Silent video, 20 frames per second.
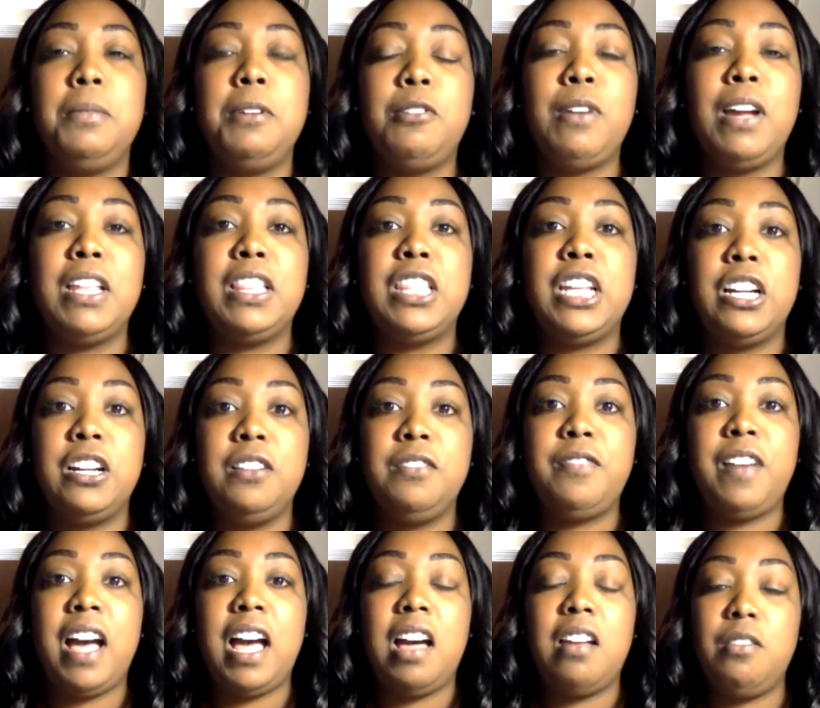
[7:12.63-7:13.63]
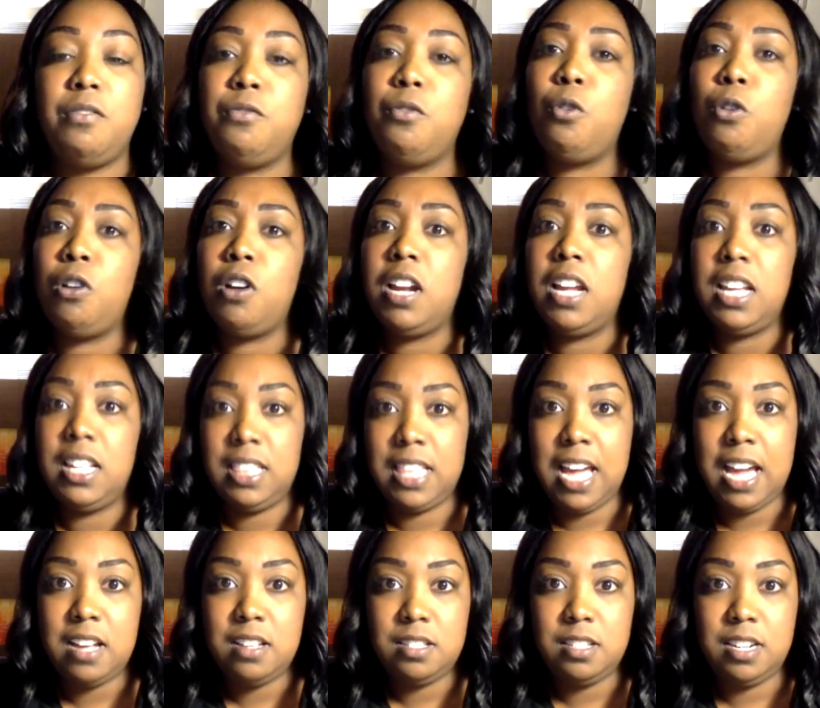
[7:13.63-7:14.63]
around 35 to
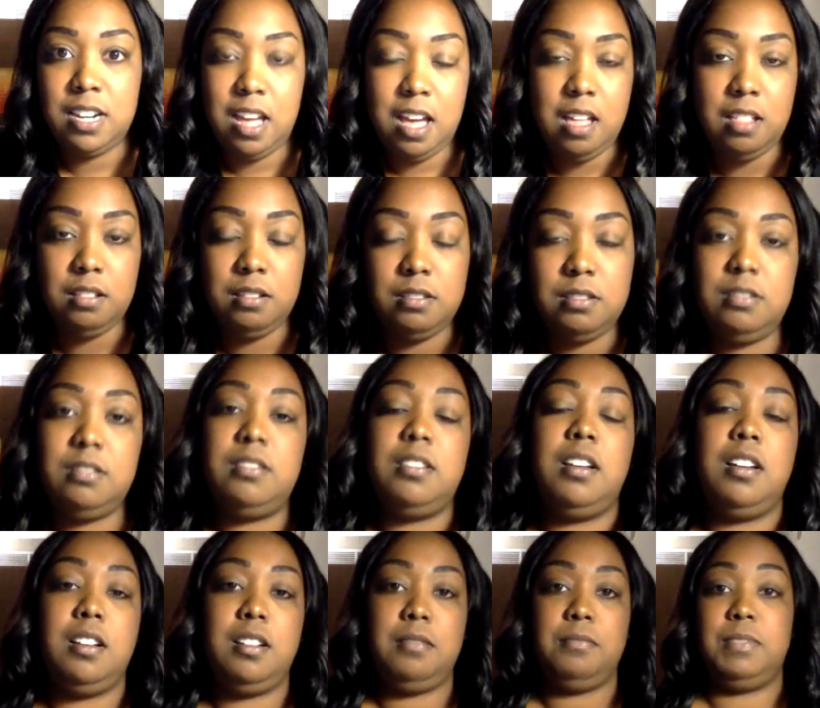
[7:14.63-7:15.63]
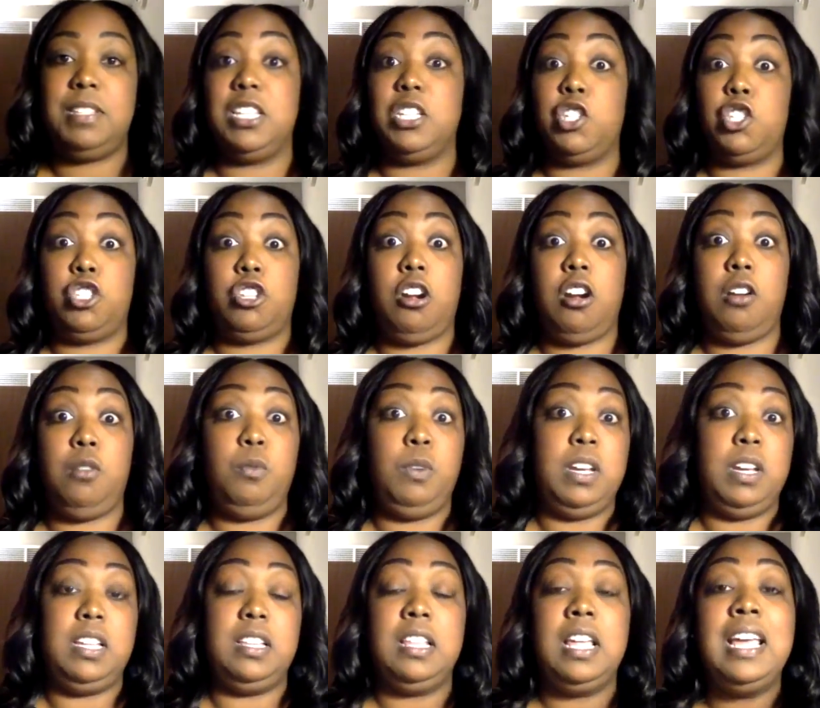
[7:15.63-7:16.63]
$40,000 to start
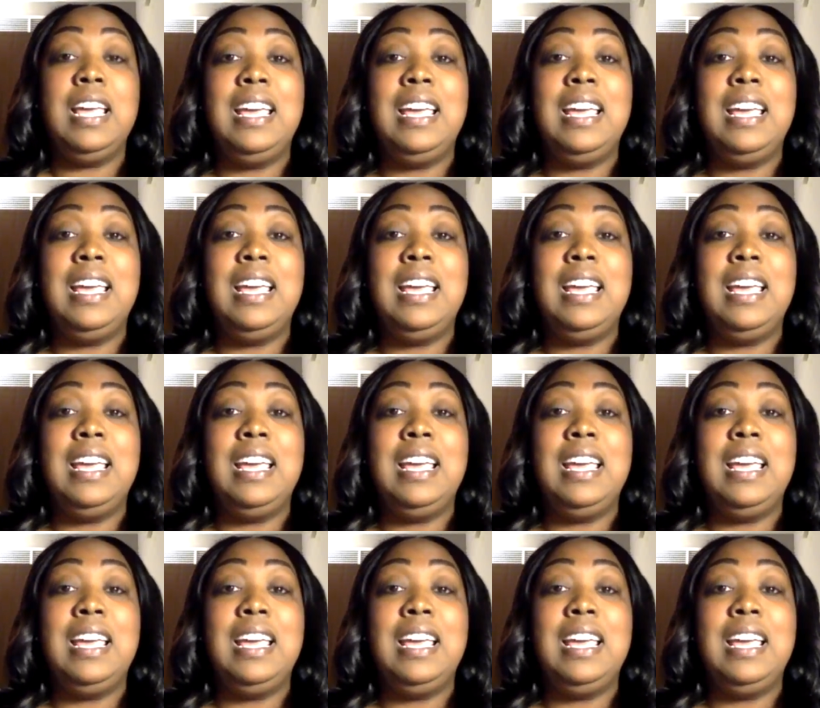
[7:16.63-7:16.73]
with.